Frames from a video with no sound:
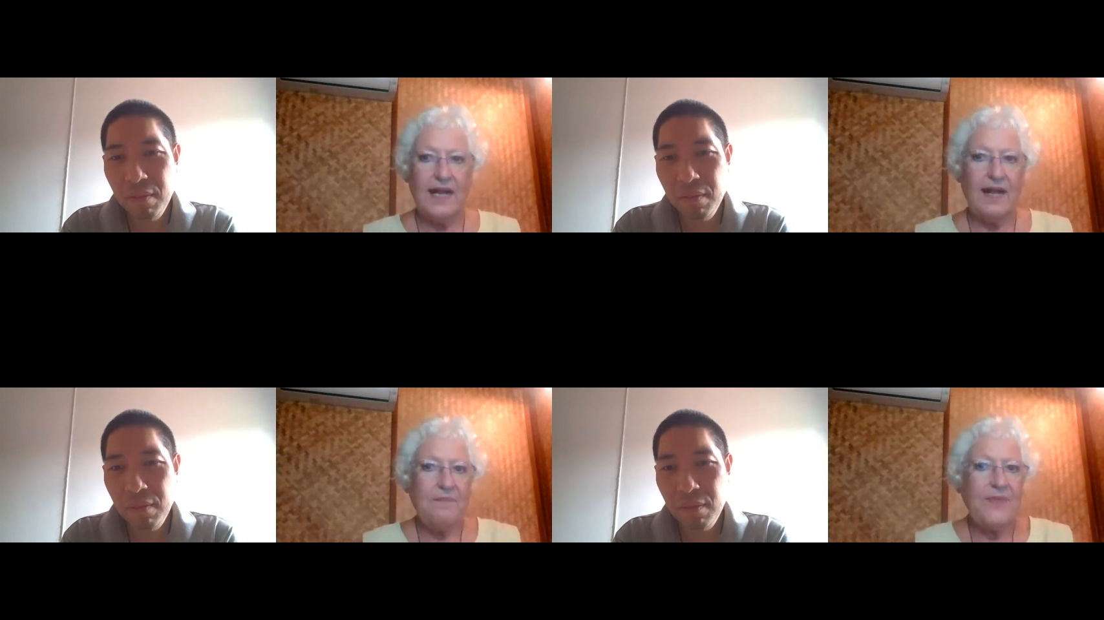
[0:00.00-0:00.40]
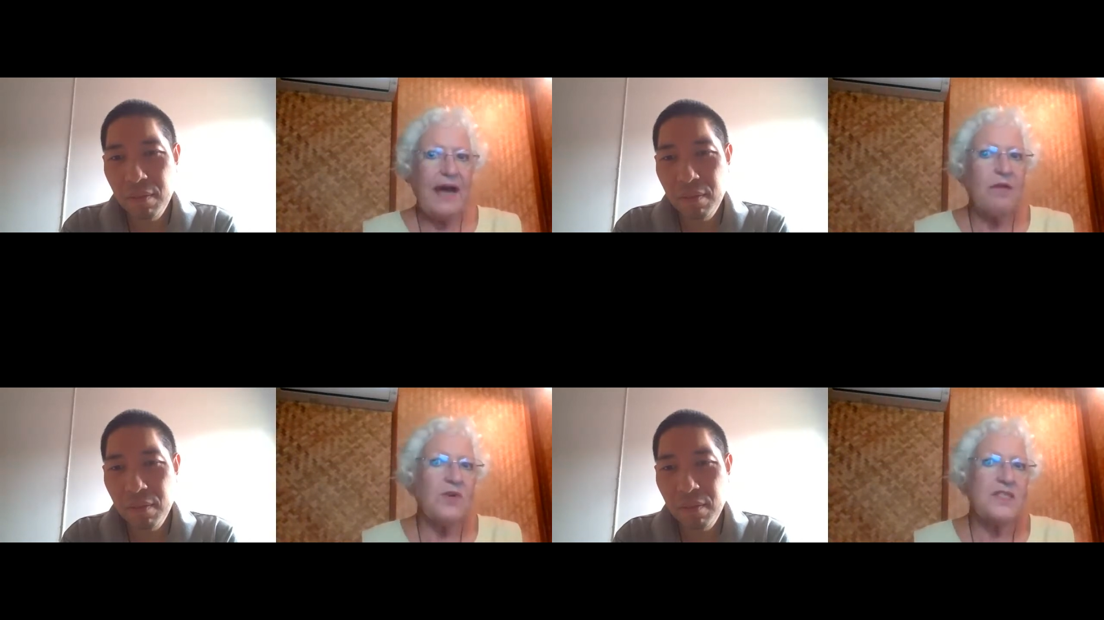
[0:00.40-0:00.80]
Speaker 1: and
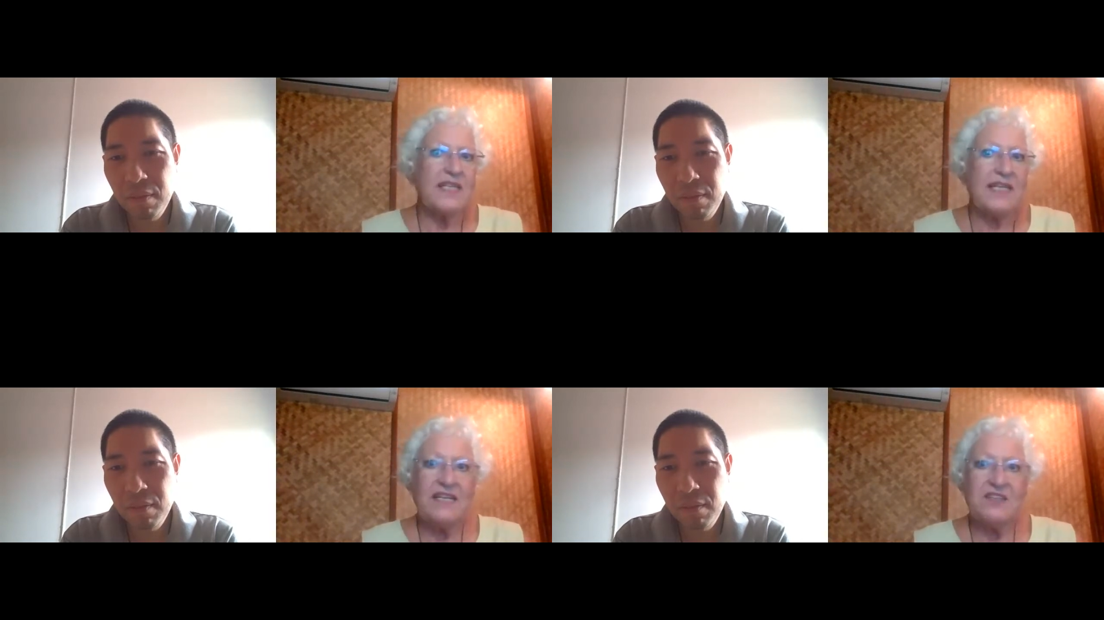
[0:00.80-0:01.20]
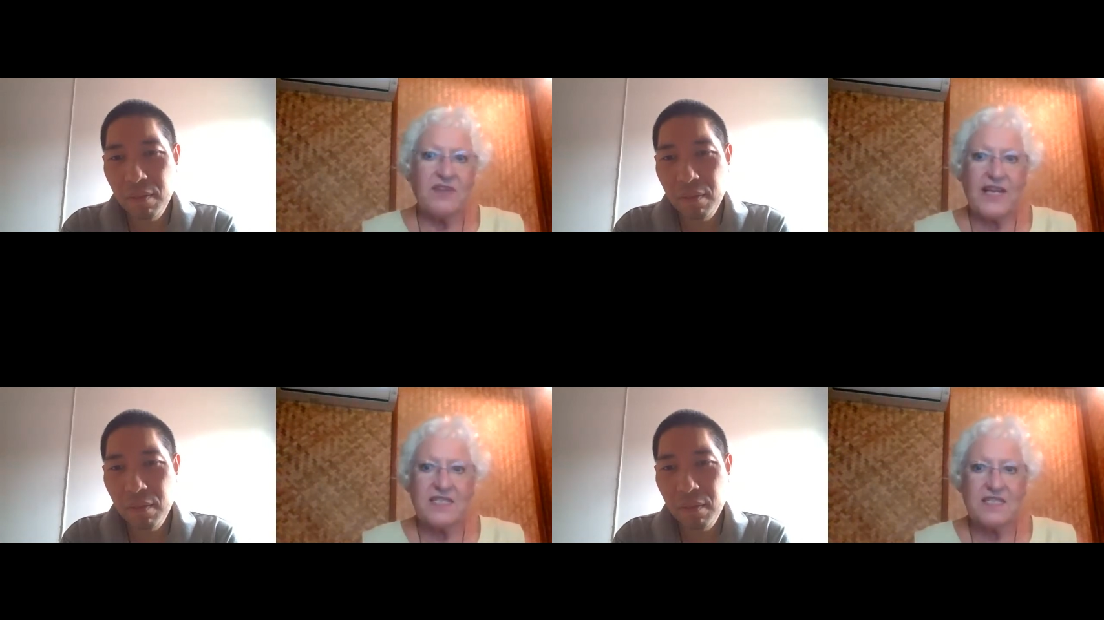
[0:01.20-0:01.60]
that was an
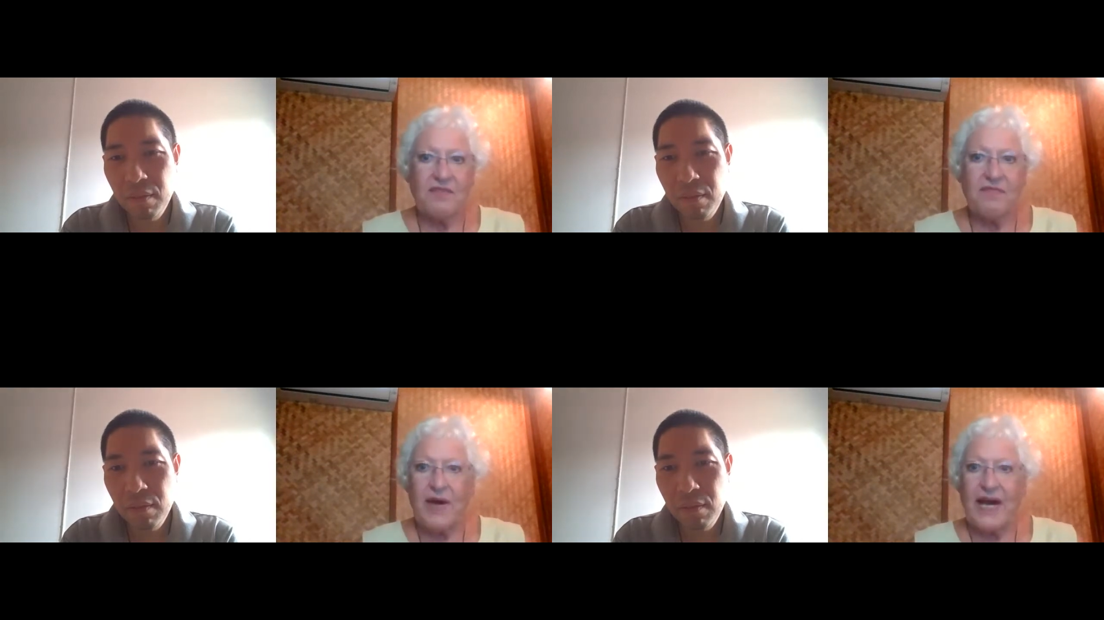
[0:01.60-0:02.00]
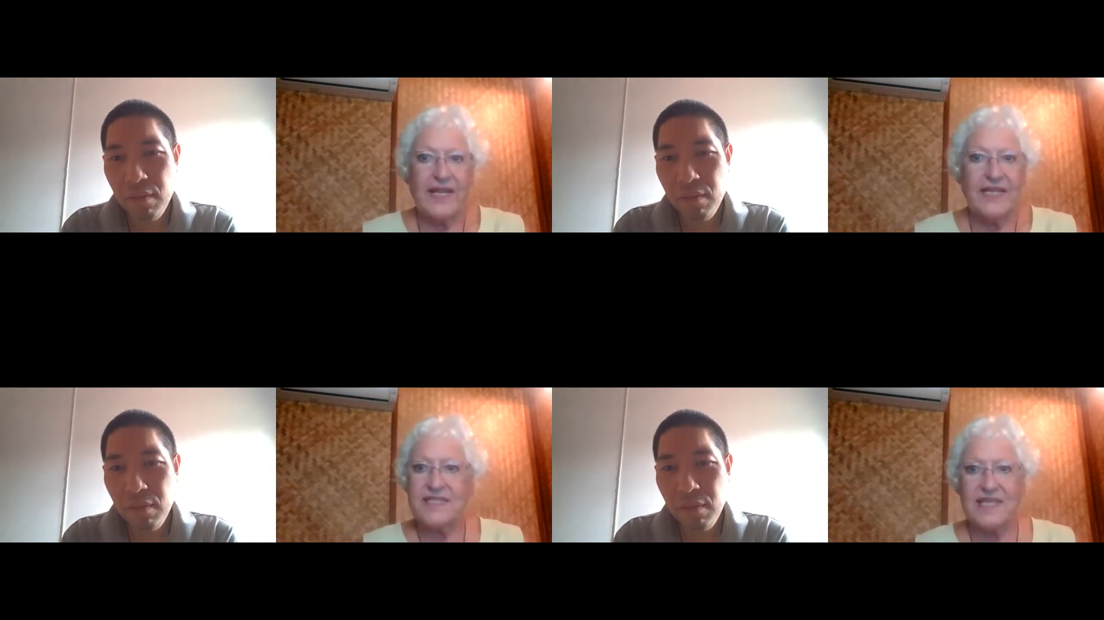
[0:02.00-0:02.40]
interest of
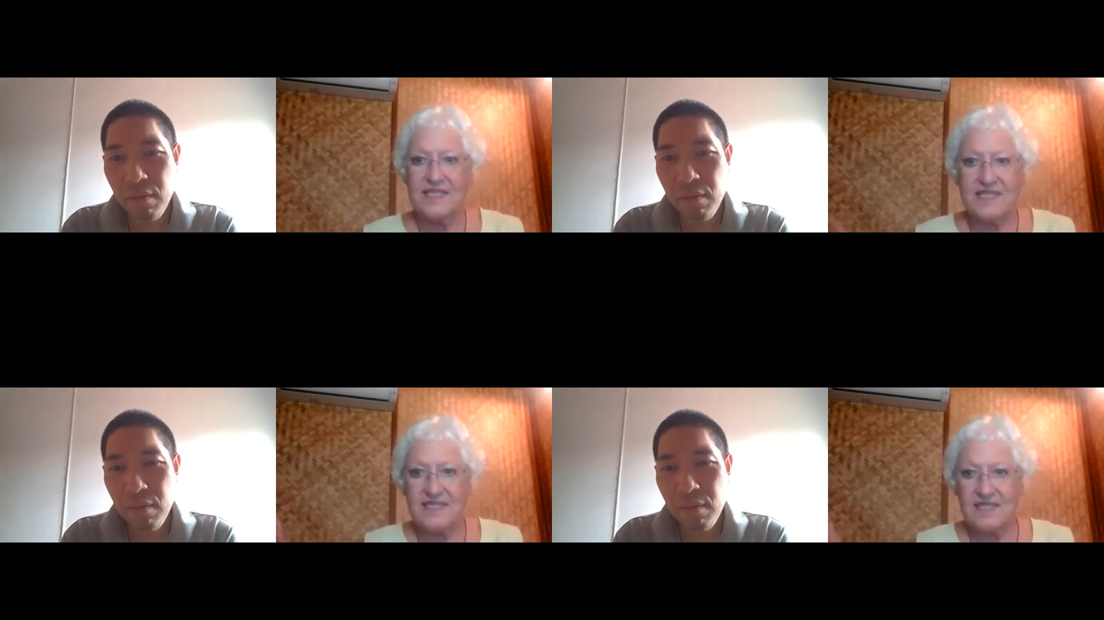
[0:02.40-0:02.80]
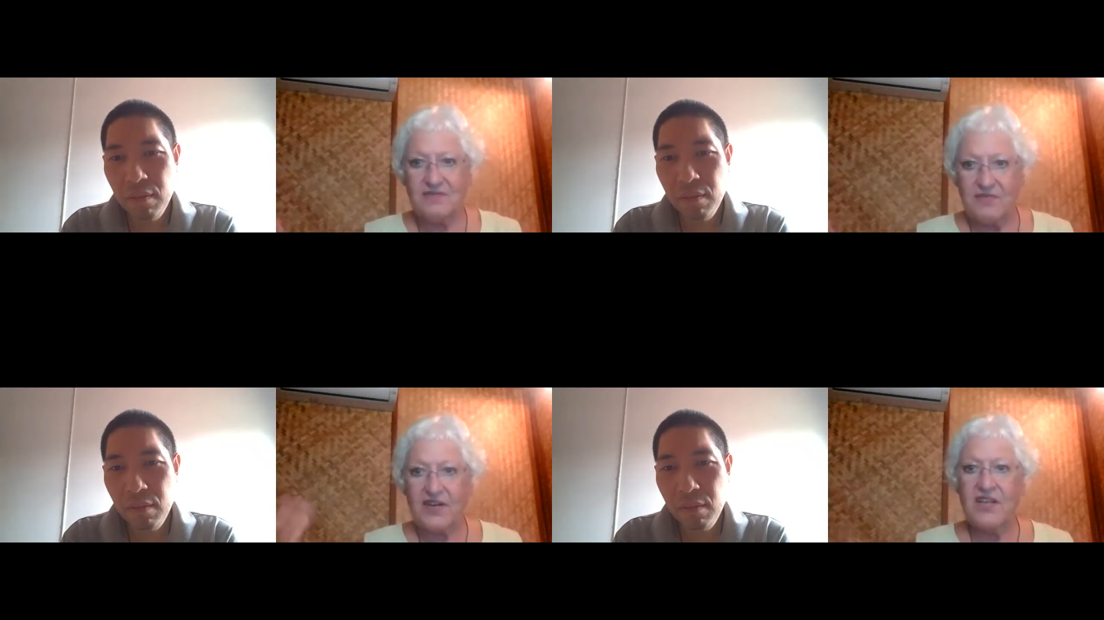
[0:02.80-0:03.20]
mine since
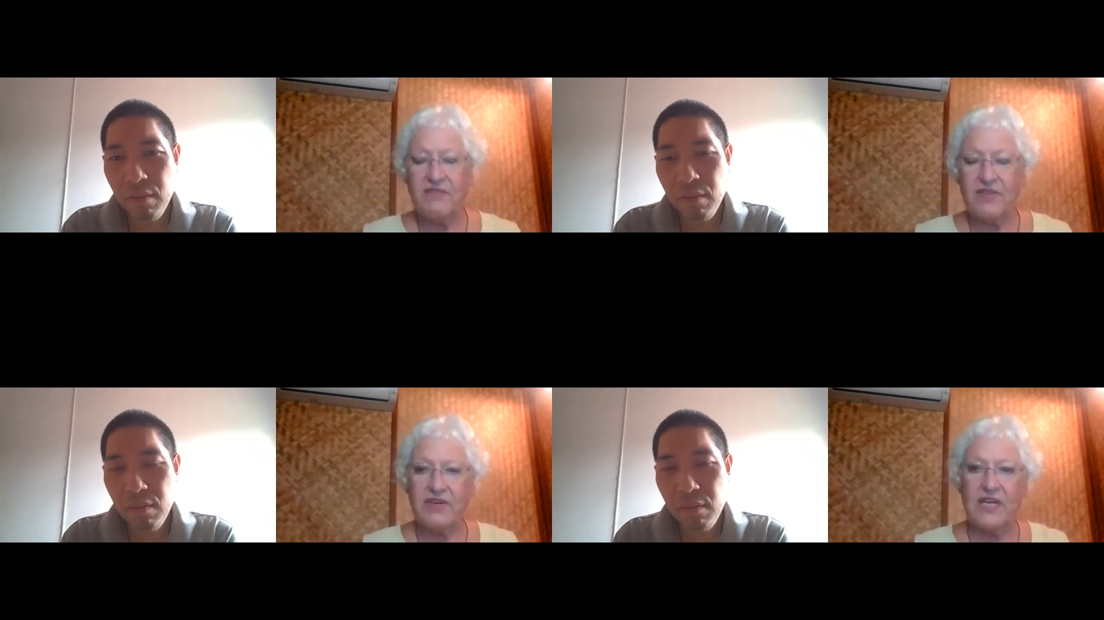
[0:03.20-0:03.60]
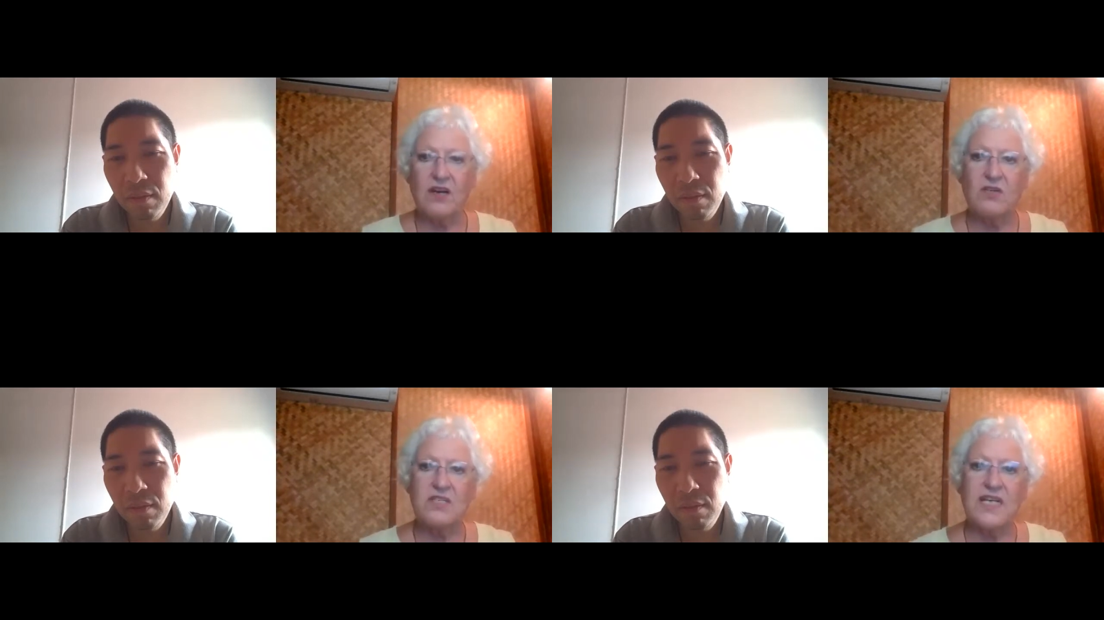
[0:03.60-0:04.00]
very, very
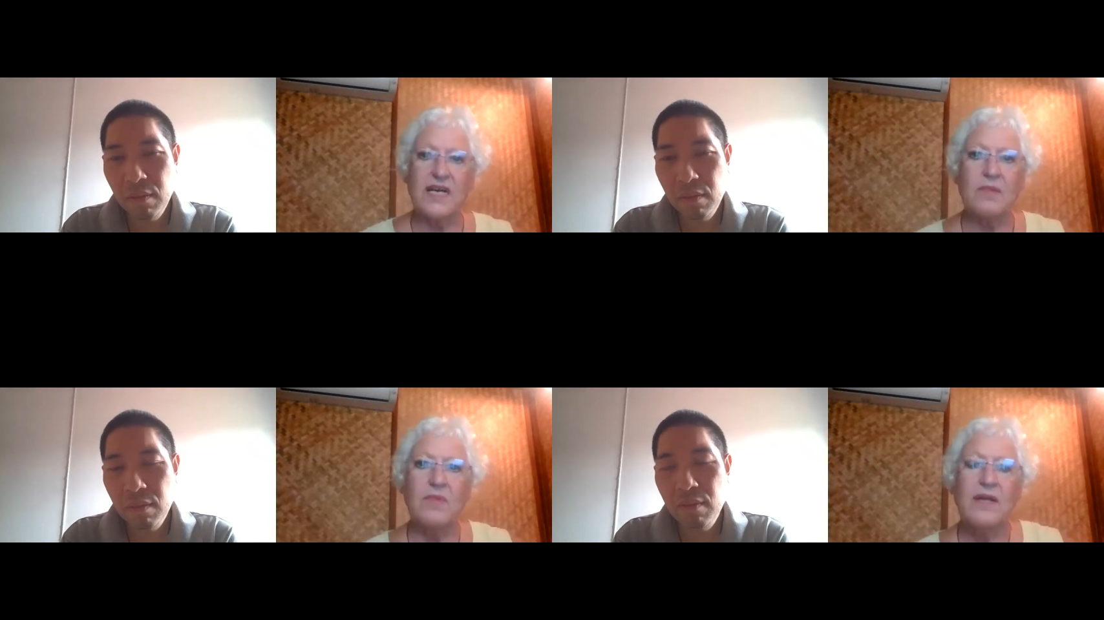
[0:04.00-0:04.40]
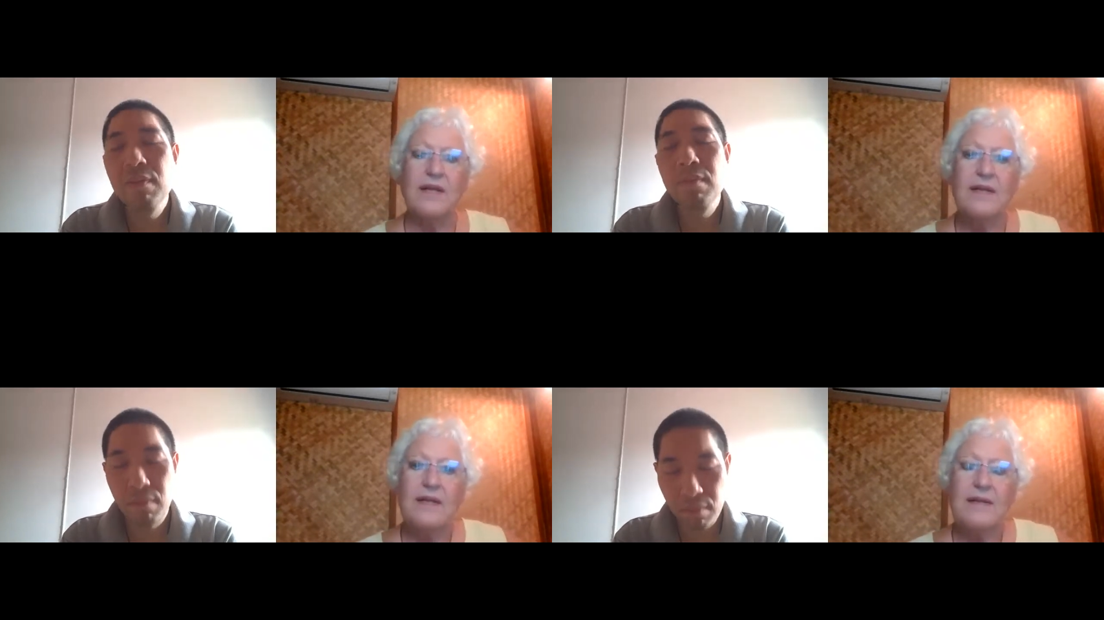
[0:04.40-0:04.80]
long time
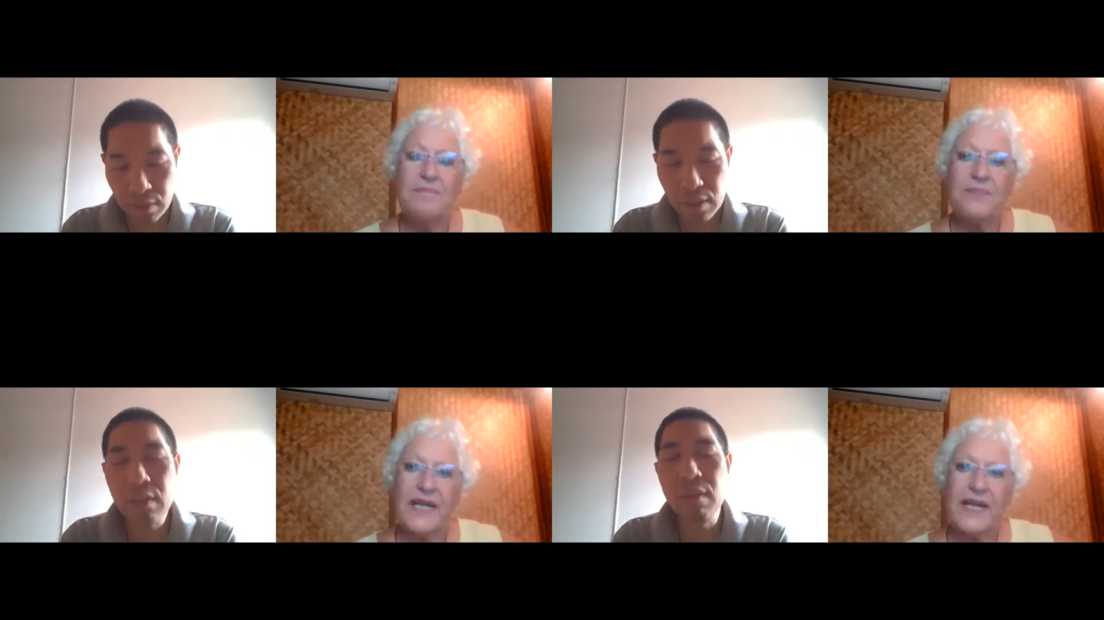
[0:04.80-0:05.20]
that mm-hmm.